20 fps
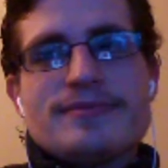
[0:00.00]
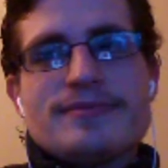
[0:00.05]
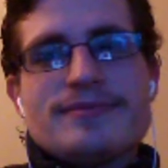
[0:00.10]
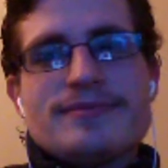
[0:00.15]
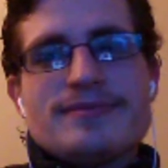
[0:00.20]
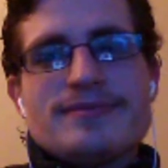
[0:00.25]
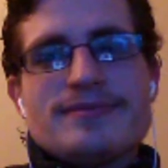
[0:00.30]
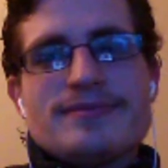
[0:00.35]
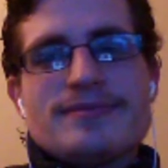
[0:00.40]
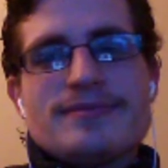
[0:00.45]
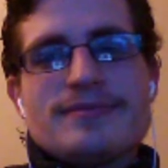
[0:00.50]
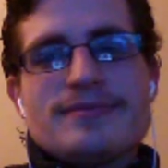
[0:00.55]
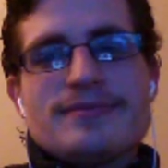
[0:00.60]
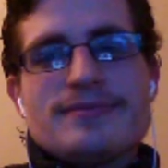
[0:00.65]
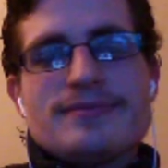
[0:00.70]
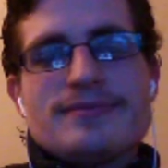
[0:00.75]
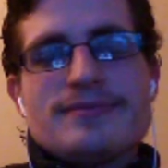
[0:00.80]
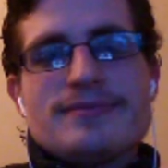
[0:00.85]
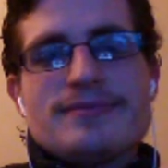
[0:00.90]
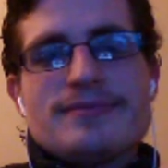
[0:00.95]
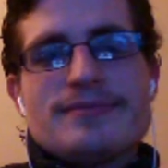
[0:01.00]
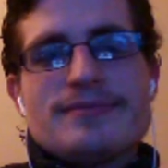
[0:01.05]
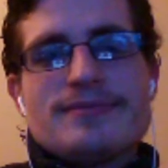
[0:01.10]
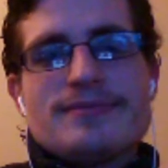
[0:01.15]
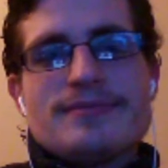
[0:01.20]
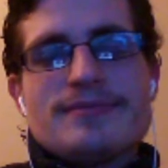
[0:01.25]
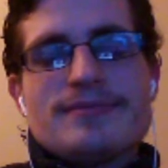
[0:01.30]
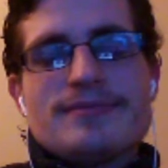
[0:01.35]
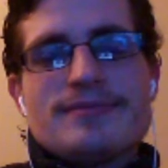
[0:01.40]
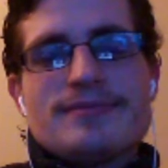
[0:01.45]

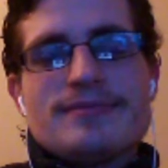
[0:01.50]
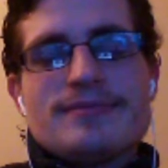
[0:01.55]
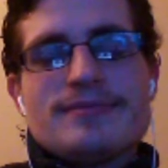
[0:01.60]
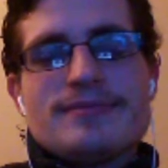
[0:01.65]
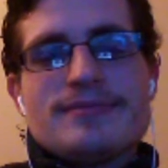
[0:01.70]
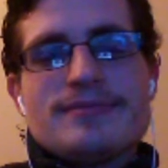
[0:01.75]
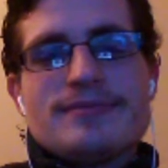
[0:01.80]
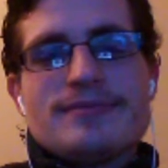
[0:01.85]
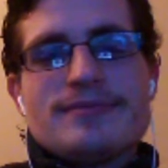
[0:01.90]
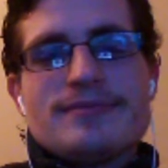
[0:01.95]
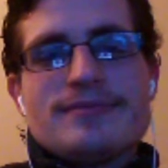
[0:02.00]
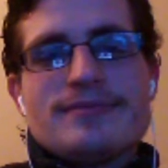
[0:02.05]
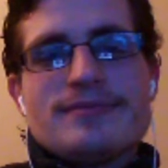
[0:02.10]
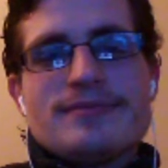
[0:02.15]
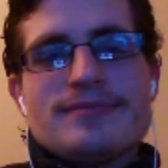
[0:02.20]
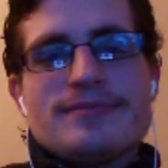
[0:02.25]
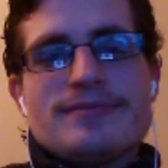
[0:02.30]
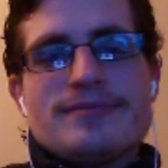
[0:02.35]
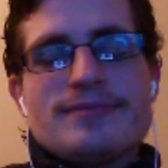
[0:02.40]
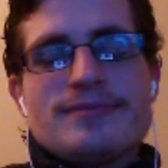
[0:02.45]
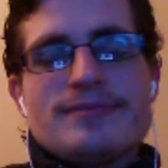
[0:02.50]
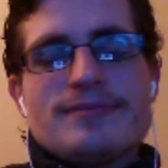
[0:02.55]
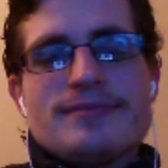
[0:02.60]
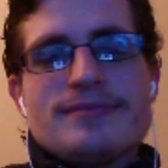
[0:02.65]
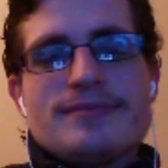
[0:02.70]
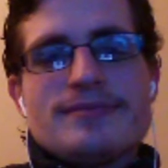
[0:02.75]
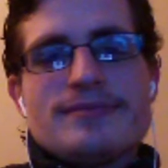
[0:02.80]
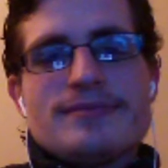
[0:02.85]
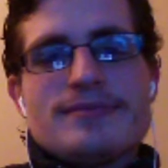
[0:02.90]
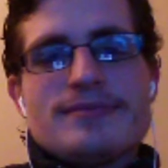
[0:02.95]

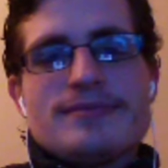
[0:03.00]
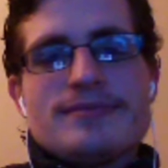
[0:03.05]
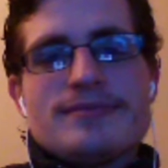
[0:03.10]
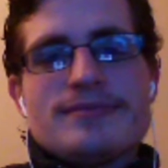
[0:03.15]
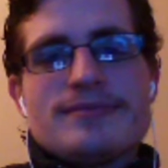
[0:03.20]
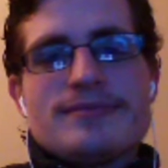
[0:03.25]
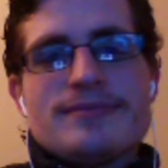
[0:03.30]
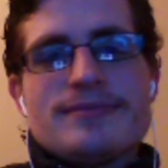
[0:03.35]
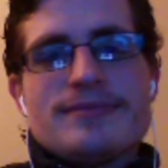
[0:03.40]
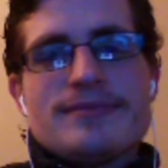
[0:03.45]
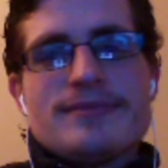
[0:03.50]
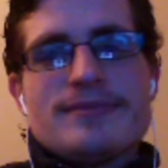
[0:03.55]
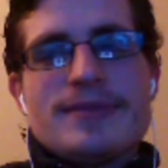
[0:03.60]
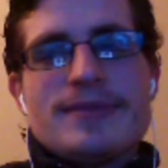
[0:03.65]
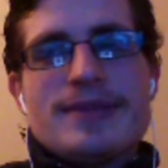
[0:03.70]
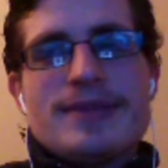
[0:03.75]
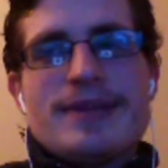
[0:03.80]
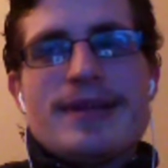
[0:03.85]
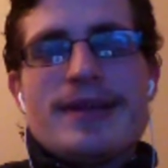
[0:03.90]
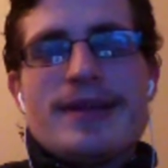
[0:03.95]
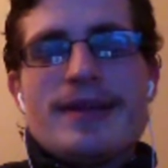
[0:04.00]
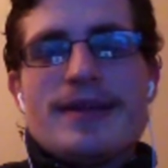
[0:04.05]
(not speaking)